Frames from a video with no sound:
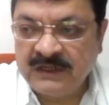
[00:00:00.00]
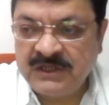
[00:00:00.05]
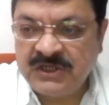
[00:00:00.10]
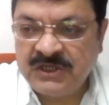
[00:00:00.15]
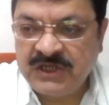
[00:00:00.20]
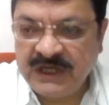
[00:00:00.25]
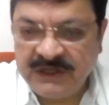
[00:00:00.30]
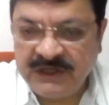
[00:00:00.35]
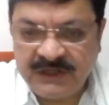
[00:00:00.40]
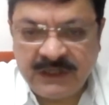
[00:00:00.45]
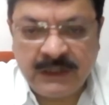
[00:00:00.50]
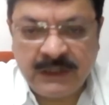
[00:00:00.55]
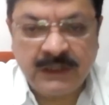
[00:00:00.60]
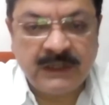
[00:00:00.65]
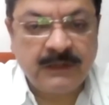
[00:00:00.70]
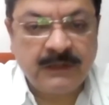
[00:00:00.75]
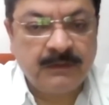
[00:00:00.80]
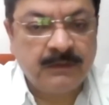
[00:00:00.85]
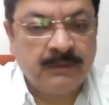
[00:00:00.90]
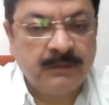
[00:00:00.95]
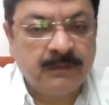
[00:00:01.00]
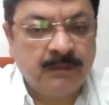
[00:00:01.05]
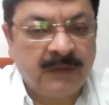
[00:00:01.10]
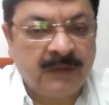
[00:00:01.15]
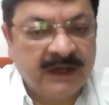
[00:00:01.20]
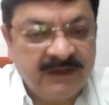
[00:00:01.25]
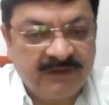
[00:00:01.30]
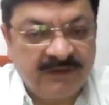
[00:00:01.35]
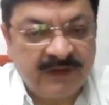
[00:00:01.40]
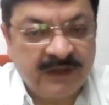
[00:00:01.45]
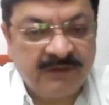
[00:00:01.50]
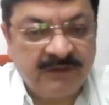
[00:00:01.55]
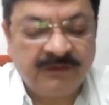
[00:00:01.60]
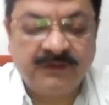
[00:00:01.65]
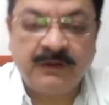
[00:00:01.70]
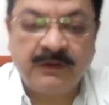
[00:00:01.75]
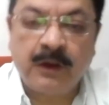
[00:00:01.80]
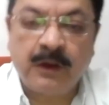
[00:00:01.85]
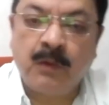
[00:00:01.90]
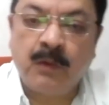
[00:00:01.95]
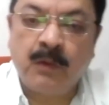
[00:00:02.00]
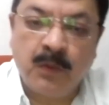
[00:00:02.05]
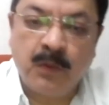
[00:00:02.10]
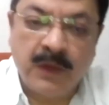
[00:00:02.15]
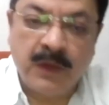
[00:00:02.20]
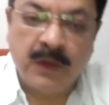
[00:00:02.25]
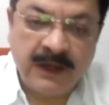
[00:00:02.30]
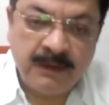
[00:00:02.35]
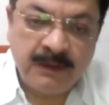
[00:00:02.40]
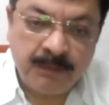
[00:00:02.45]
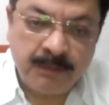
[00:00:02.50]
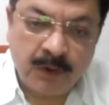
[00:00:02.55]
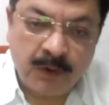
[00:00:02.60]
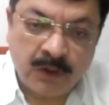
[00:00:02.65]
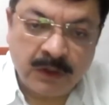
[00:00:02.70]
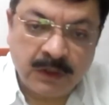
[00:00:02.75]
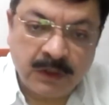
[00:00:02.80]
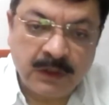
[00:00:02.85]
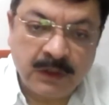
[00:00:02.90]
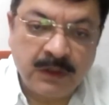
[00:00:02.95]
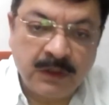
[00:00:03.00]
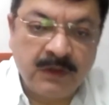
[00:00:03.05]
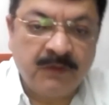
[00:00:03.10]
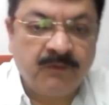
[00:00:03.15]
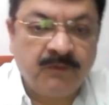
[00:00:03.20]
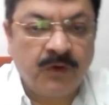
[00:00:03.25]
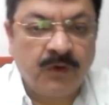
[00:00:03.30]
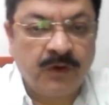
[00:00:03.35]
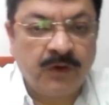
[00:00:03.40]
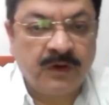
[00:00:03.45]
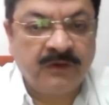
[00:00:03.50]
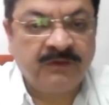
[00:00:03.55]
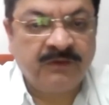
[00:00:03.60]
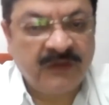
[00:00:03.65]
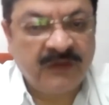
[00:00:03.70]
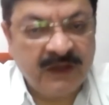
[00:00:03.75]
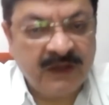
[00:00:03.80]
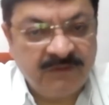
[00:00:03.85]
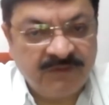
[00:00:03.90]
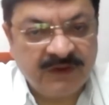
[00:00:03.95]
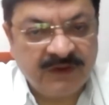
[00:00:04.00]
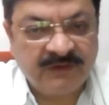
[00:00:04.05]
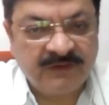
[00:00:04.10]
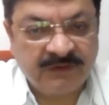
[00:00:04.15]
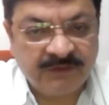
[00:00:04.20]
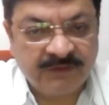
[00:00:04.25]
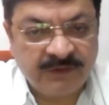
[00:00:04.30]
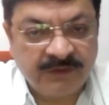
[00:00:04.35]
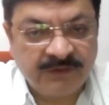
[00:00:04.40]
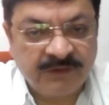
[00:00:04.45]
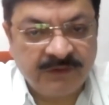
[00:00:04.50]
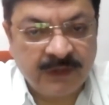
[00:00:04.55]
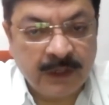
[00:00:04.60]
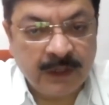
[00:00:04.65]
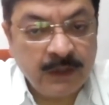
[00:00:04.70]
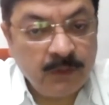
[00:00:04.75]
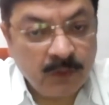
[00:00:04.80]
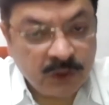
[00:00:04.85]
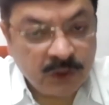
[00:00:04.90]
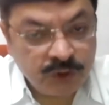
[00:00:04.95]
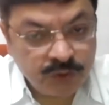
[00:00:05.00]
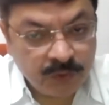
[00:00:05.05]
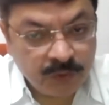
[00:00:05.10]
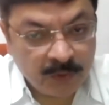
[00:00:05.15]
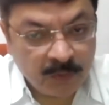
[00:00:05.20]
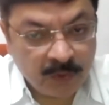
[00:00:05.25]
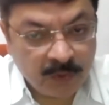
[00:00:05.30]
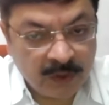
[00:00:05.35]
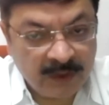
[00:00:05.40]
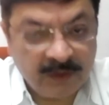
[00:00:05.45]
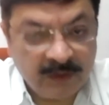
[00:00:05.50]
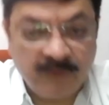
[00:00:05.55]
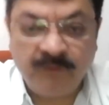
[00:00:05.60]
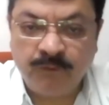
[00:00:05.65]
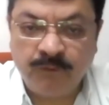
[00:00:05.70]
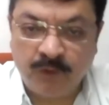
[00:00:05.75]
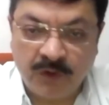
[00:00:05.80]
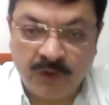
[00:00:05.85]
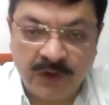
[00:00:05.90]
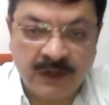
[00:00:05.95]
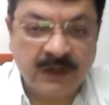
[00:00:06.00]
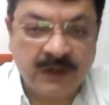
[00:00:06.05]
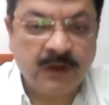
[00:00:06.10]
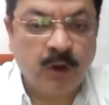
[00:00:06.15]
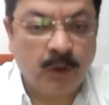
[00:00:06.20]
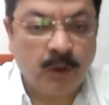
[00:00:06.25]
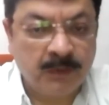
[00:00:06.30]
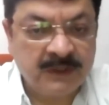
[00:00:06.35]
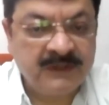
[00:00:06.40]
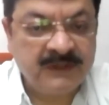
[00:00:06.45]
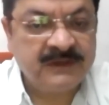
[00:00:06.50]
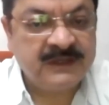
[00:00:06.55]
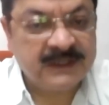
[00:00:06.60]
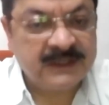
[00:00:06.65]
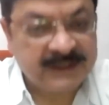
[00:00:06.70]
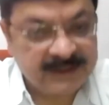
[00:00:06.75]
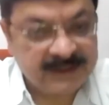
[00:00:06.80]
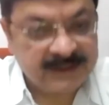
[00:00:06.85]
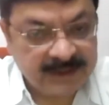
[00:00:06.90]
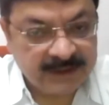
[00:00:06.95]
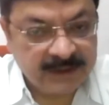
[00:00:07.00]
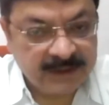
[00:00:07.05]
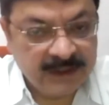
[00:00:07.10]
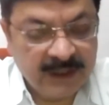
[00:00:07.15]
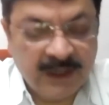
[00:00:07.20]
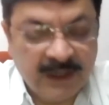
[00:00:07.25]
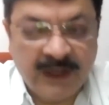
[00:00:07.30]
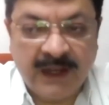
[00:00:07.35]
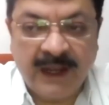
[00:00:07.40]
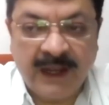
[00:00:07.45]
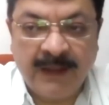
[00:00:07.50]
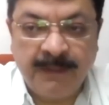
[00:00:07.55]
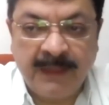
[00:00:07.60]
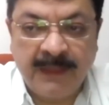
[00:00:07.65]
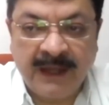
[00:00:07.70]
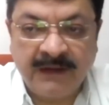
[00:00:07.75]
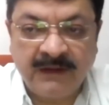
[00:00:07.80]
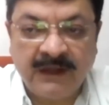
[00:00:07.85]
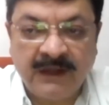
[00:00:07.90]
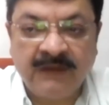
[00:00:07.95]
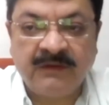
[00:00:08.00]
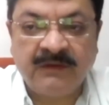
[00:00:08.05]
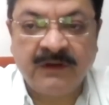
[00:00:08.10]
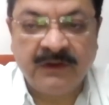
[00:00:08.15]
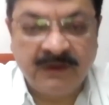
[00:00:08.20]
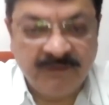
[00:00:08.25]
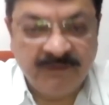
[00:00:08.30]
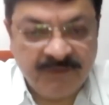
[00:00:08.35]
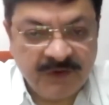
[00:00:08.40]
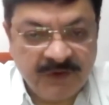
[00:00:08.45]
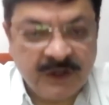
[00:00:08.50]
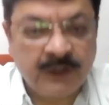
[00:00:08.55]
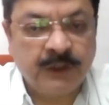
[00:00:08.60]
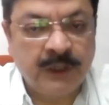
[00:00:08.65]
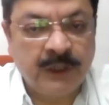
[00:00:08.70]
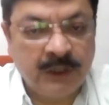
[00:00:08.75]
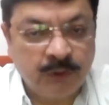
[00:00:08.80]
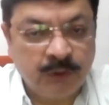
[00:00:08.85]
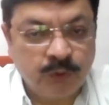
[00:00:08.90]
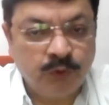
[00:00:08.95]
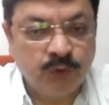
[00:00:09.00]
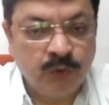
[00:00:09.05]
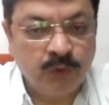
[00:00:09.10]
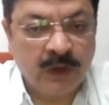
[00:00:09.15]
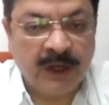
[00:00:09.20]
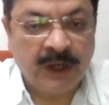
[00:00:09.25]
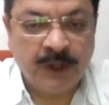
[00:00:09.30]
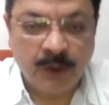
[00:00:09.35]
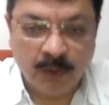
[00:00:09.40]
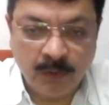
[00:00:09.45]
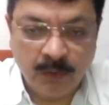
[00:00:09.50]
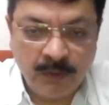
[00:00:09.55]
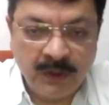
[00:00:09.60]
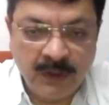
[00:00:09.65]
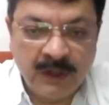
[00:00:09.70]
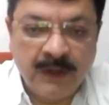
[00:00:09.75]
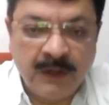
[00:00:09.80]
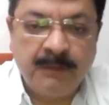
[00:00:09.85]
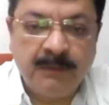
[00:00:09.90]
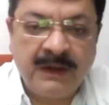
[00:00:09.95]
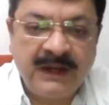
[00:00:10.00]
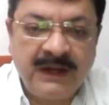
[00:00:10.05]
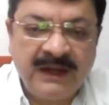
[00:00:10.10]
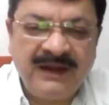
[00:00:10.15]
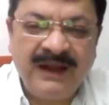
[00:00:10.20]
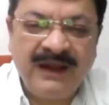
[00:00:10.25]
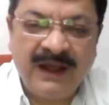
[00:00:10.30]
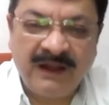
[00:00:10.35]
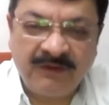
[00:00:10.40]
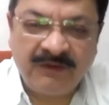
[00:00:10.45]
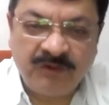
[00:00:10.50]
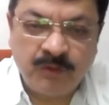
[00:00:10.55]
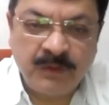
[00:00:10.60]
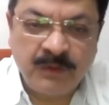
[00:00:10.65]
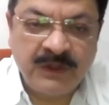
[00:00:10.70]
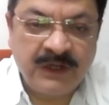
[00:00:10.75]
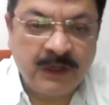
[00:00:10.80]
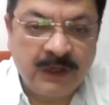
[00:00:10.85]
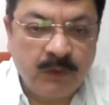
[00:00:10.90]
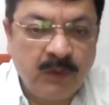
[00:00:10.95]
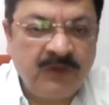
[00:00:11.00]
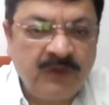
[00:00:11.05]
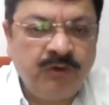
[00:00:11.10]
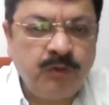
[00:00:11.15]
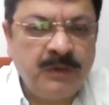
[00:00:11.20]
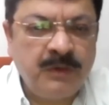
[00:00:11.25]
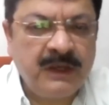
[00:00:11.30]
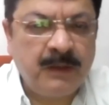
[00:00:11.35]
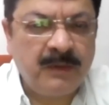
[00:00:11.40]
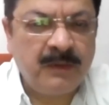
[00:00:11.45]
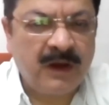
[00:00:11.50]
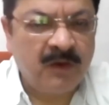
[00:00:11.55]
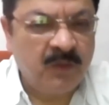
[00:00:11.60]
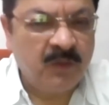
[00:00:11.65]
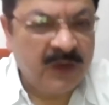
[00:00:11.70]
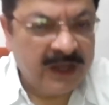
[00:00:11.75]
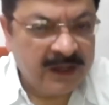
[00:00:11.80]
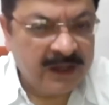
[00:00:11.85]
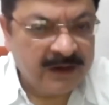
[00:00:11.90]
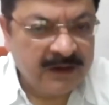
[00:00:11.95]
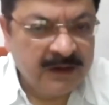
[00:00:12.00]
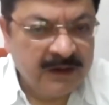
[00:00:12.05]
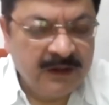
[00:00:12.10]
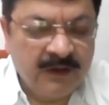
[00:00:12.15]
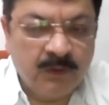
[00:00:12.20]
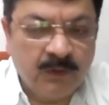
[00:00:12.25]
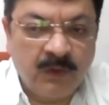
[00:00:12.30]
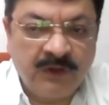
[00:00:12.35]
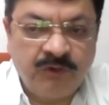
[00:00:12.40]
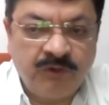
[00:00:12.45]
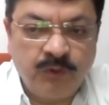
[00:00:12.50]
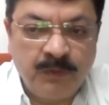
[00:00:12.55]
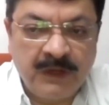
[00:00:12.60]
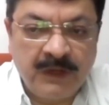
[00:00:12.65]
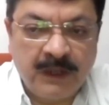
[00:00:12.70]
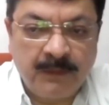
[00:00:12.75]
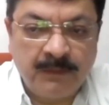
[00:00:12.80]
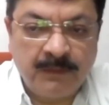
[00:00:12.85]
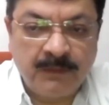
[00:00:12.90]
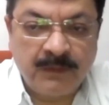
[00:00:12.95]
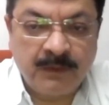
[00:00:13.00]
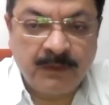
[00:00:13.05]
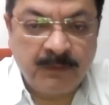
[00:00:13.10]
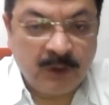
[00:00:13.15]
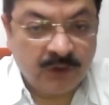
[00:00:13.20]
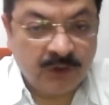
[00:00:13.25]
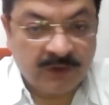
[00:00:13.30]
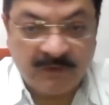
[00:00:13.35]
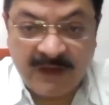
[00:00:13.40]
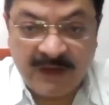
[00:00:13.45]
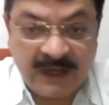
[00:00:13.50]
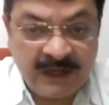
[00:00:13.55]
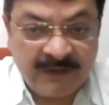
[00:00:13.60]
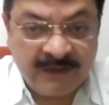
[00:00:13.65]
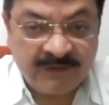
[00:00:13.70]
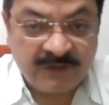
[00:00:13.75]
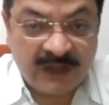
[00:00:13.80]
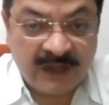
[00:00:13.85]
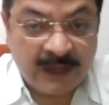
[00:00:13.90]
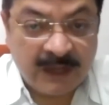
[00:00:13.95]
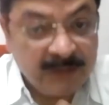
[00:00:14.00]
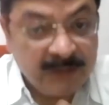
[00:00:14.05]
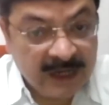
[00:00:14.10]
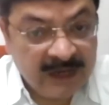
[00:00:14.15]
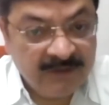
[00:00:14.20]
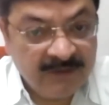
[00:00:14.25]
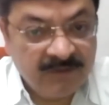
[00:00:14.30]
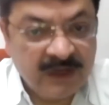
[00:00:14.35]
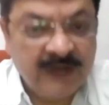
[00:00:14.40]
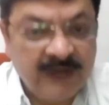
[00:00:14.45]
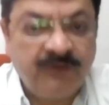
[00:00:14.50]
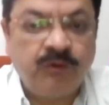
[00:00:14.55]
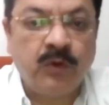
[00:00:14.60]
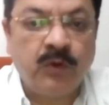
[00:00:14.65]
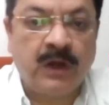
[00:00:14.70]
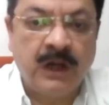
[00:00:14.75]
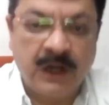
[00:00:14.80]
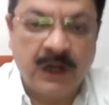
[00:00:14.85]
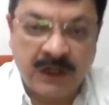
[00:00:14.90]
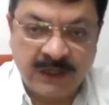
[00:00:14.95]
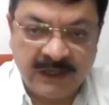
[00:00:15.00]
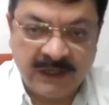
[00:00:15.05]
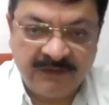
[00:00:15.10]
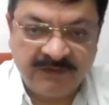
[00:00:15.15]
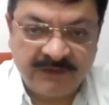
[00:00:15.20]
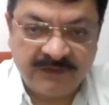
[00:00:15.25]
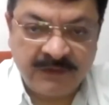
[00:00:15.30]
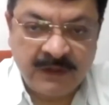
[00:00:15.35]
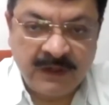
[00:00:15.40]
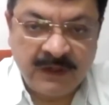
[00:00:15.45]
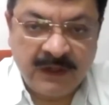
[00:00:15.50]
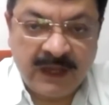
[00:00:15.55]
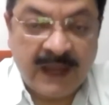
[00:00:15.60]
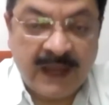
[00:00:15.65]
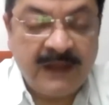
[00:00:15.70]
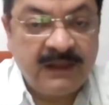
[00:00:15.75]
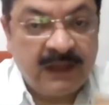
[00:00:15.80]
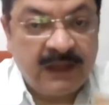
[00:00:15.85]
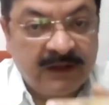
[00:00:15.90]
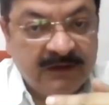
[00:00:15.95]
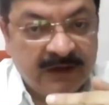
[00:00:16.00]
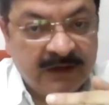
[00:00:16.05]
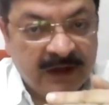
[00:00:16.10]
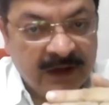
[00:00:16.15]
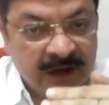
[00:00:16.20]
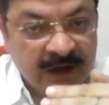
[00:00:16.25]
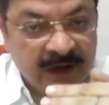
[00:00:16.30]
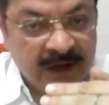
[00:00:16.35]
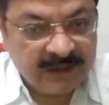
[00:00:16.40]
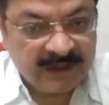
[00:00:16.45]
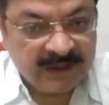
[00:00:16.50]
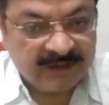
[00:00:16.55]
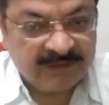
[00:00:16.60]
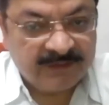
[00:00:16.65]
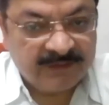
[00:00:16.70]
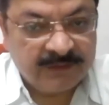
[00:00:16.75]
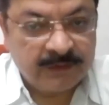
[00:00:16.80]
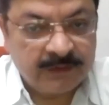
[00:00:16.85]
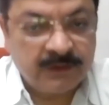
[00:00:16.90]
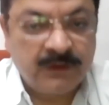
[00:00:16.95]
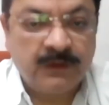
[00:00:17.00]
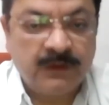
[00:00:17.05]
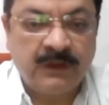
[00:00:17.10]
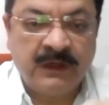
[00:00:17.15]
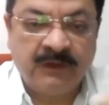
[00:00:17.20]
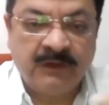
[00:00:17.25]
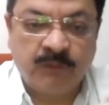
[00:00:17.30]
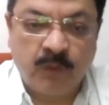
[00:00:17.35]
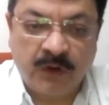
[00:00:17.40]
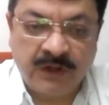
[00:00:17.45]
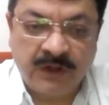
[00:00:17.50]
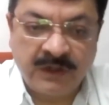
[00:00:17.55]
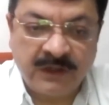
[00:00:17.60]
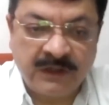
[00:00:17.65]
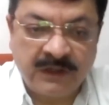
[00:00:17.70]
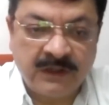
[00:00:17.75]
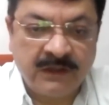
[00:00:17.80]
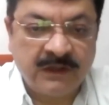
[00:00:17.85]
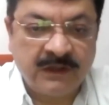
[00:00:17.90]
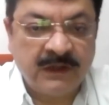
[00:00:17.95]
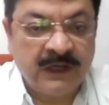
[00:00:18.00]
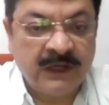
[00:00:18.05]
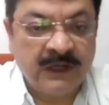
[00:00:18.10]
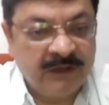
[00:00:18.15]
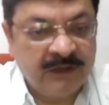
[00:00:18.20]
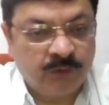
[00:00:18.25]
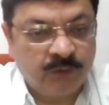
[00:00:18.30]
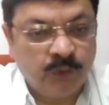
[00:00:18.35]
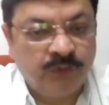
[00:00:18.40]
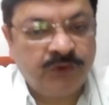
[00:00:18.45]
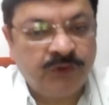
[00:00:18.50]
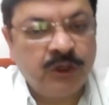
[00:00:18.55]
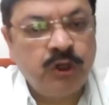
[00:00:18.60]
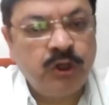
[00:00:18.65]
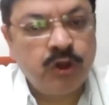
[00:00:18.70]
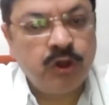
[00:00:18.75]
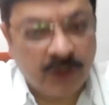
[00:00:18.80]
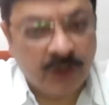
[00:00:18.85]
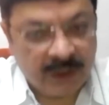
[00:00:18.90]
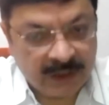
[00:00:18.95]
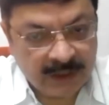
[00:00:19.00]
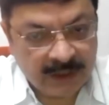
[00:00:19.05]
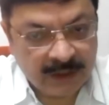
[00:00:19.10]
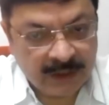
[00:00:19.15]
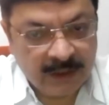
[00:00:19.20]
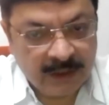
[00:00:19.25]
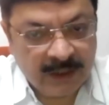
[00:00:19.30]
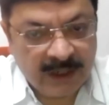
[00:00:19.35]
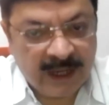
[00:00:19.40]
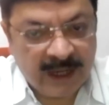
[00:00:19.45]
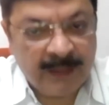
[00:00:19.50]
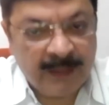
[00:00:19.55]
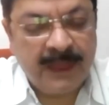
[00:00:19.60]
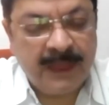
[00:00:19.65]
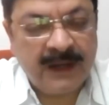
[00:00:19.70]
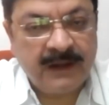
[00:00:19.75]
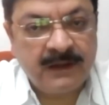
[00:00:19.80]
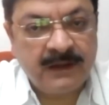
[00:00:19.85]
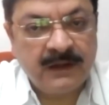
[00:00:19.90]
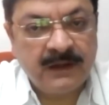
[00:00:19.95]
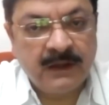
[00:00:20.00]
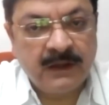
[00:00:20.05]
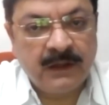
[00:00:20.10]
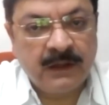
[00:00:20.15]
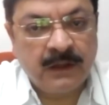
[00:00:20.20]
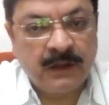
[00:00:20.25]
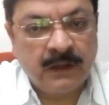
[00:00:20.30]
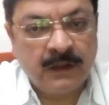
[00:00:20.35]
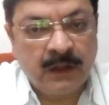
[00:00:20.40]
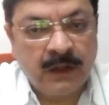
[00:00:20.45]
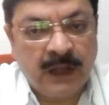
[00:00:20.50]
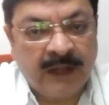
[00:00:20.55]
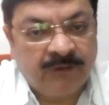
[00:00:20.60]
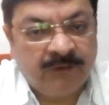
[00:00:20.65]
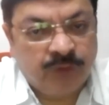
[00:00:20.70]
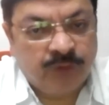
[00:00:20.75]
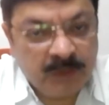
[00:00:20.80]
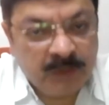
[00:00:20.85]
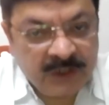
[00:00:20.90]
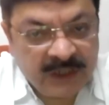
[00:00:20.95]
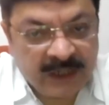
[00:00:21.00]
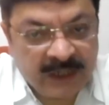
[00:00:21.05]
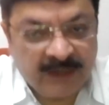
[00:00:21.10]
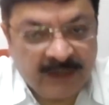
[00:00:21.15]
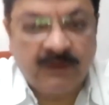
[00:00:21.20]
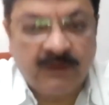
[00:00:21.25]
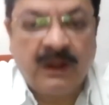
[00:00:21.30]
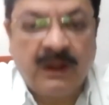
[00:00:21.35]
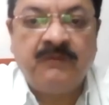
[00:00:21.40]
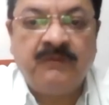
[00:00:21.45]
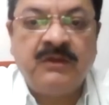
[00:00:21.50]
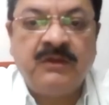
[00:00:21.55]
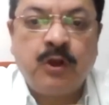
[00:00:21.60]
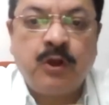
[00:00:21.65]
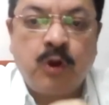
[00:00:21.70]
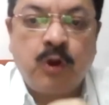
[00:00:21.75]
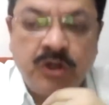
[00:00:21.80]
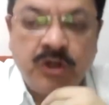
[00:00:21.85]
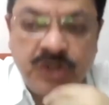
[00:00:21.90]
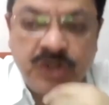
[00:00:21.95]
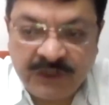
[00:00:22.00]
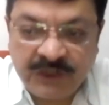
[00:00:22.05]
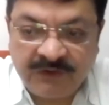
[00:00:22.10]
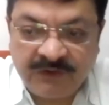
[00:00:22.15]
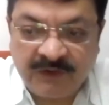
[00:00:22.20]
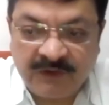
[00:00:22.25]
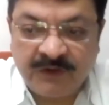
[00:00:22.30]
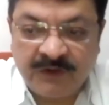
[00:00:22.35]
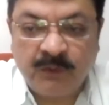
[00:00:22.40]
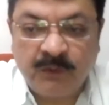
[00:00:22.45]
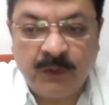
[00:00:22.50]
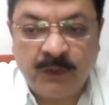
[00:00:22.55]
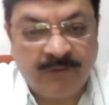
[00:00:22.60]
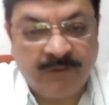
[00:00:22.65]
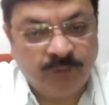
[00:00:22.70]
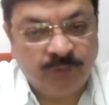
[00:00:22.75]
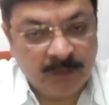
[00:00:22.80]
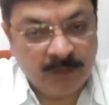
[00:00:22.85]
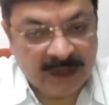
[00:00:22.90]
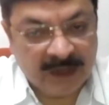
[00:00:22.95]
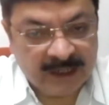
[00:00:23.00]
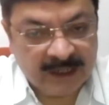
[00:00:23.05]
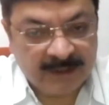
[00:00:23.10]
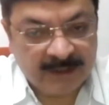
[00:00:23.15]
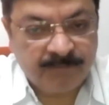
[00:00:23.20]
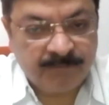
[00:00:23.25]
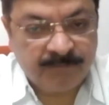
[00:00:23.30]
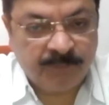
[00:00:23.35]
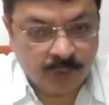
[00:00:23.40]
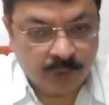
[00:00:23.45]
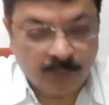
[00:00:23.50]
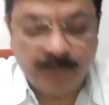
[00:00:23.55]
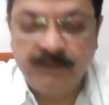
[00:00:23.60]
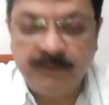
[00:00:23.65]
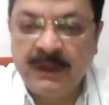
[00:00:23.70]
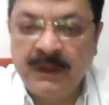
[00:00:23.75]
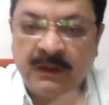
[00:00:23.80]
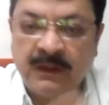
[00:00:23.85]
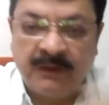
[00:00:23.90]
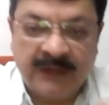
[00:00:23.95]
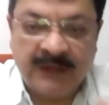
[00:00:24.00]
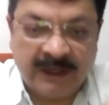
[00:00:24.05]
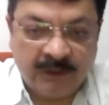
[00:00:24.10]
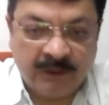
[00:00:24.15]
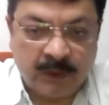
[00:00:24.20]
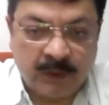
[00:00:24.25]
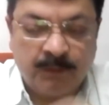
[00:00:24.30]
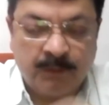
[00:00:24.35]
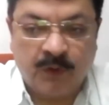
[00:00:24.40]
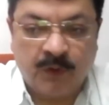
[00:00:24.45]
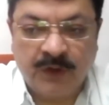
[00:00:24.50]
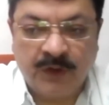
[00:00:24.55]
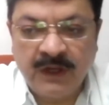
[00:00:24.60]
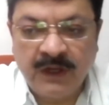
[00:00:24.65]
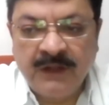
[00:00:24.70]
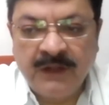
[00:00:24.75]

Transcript: changing mindsets are very important for safe existence in virtual world for a common citizen. And that is a difficult thing to do, I know, but it has to be done once you become aware. Once you become, because awareness, I believe, leads to alertness. And that alertness is what leads to security. And that uh, has to be done. And with a conscious effort, we have to make it. So that is one point.